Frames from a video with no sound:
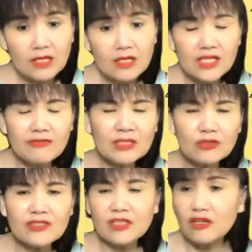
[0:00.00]
Even though you
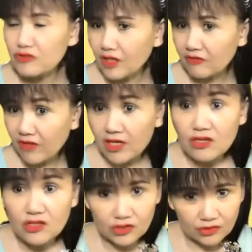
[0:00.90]
say you are very
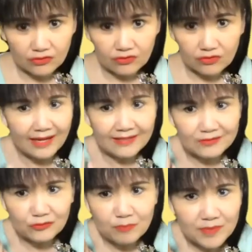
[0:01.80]
good, to
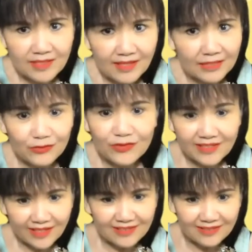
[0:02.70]
me, I don't
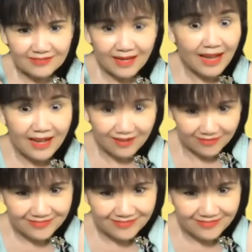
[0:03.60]
get it. How?